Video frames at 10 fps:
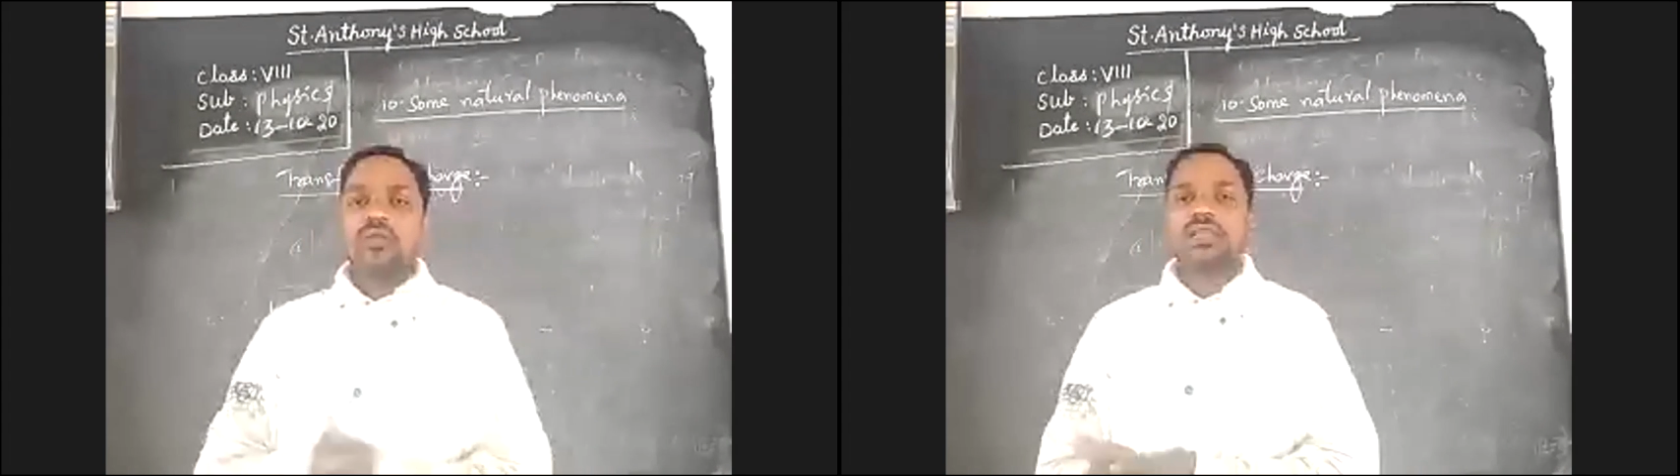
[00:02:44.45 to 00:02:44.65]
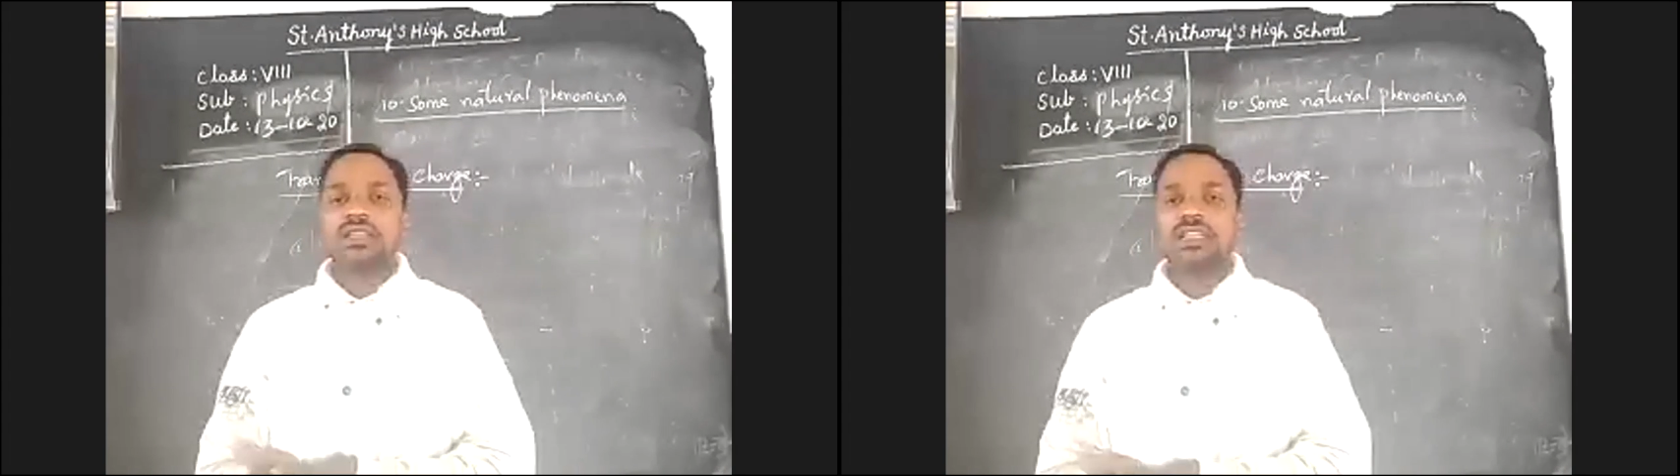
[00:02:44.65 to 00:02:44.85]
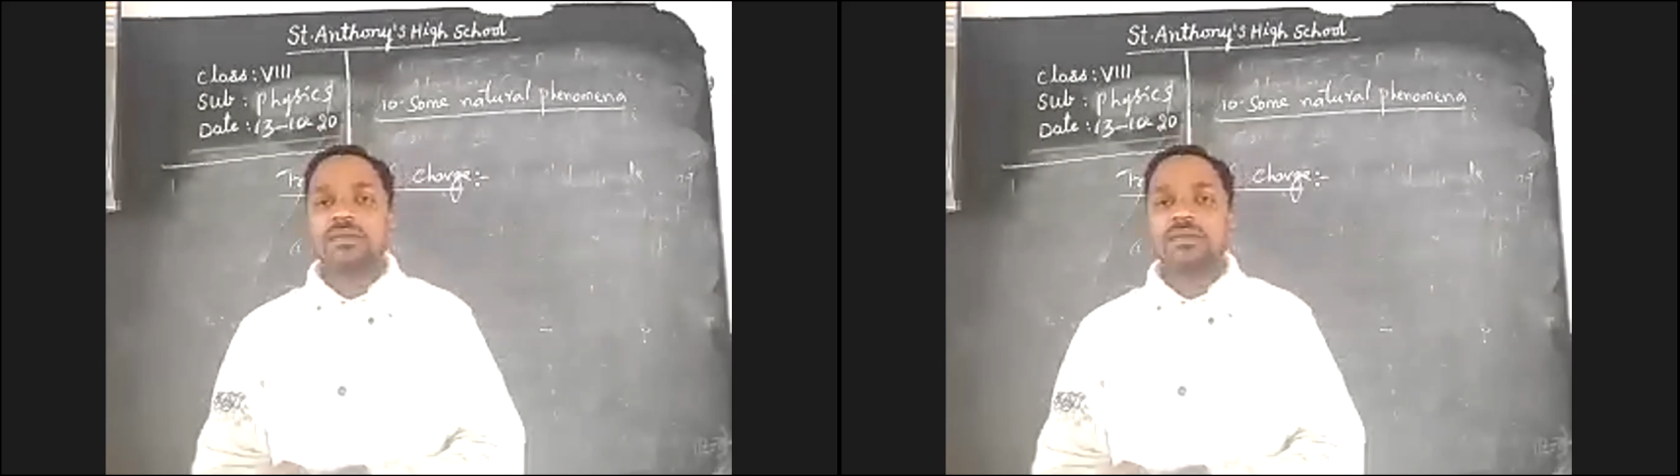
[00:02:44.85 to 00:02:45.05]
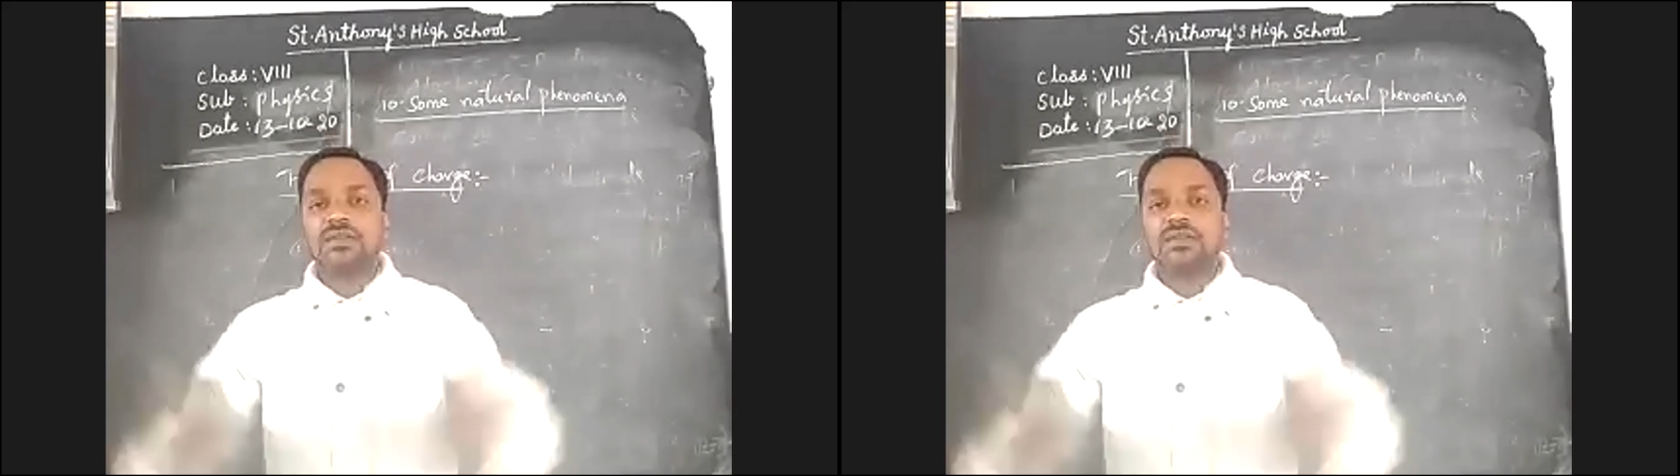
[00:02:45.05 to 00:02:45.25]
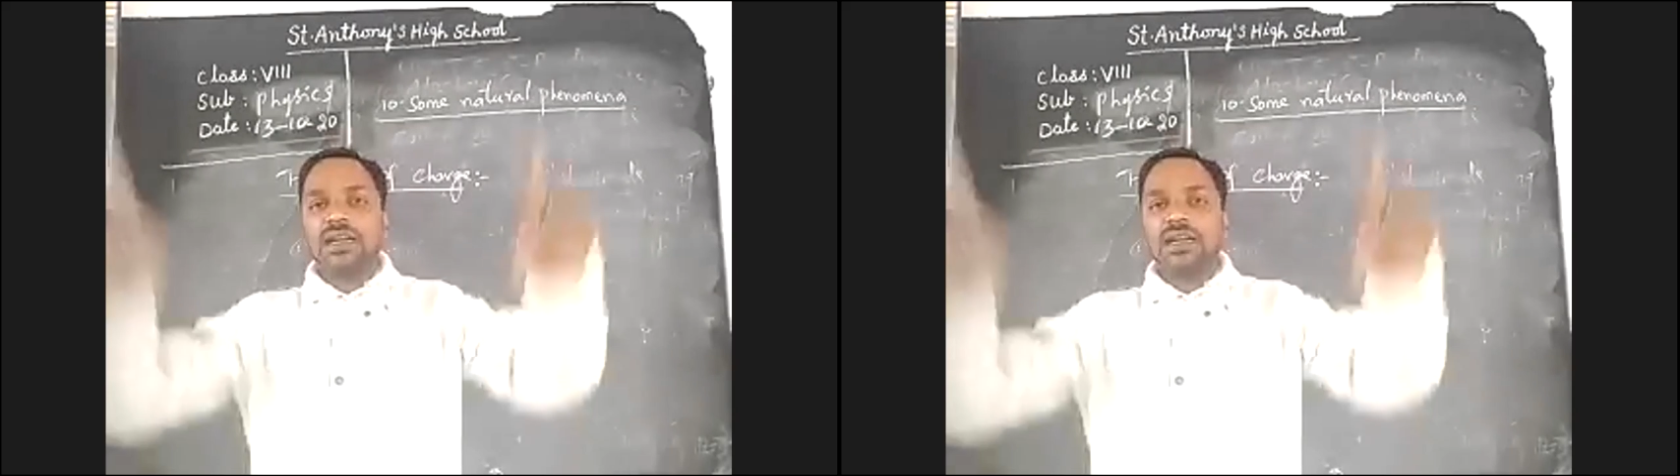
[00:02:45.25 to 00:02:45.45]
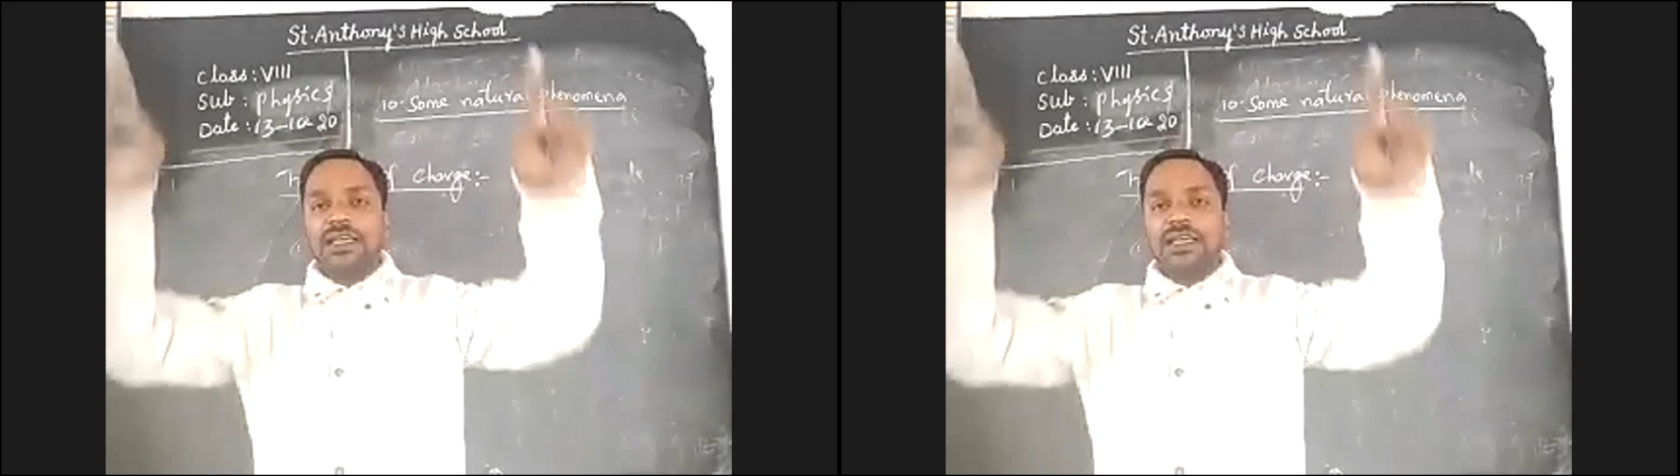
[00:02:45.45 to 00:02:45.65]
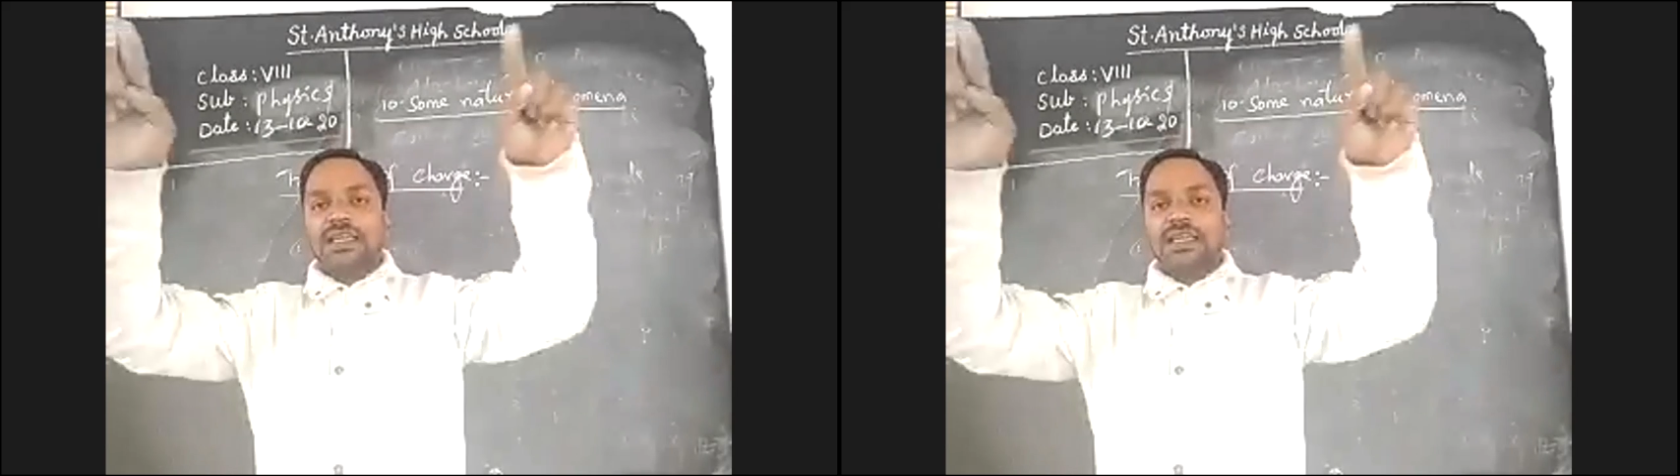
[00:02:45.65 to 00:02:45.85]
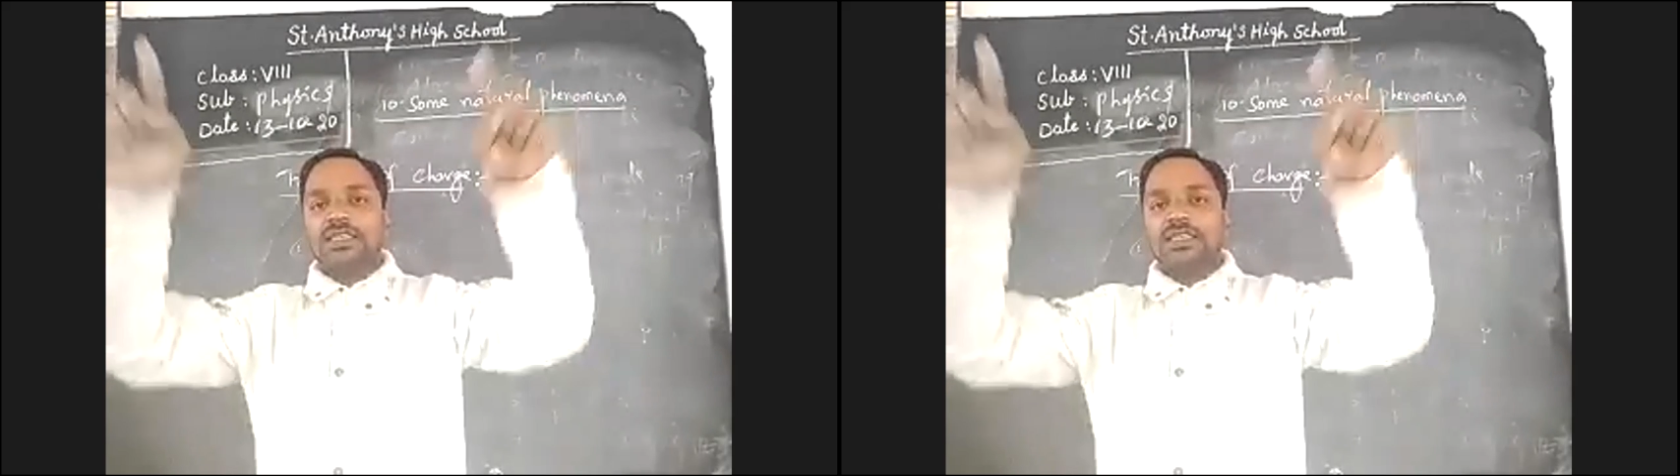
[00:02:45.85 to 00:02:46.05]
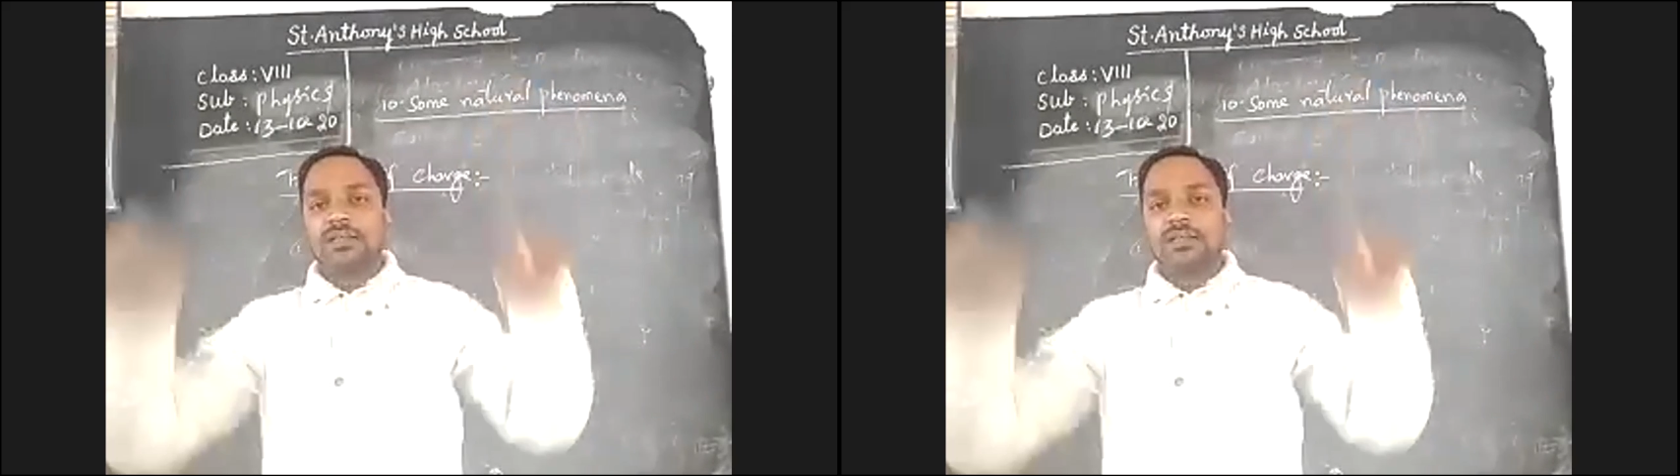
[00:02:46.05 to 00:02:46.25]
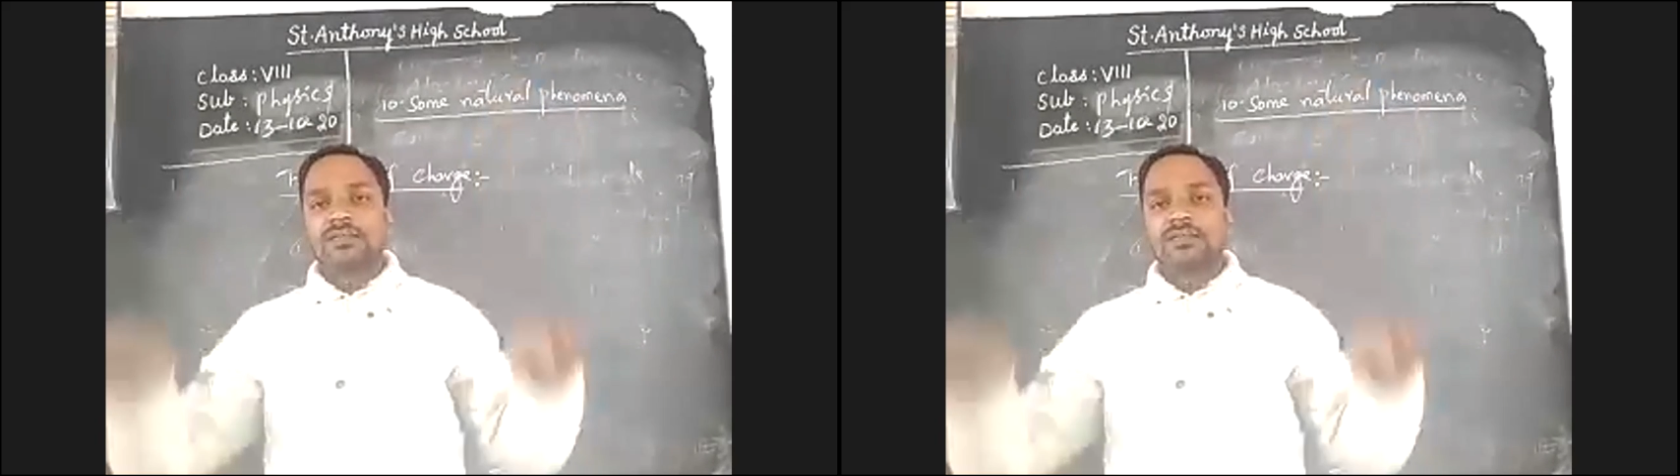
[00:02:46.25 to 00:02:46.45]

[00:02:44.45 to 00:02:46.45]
nothing but we are taking a jar.